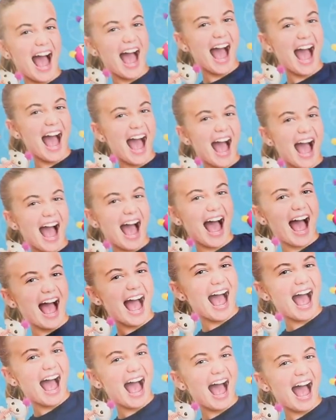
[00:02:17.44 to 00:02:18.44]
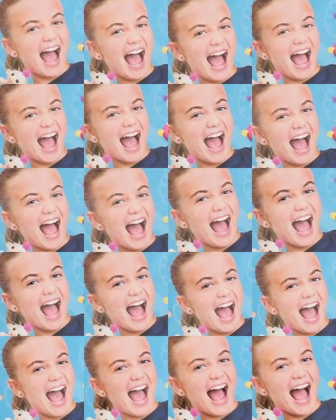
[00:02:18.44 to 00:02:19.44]
When I was a kid, I used to be so jealous of
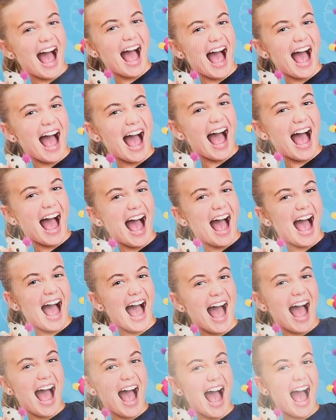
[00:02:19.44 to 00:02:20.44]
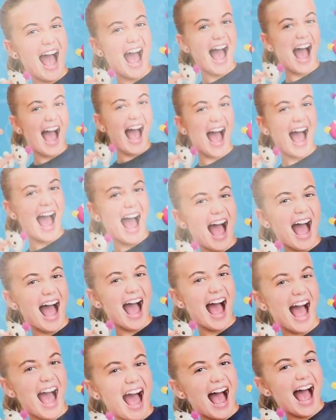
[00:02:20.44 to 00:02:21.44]
these model kids, like, oh my God, they get
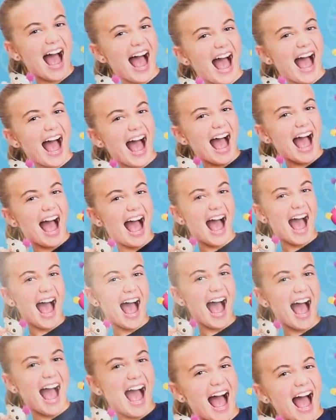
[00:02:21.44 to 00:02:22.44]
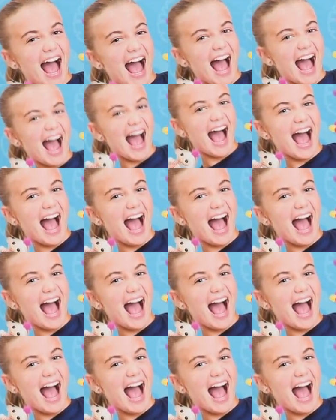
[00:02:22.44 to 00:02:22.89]
to play with the toys first.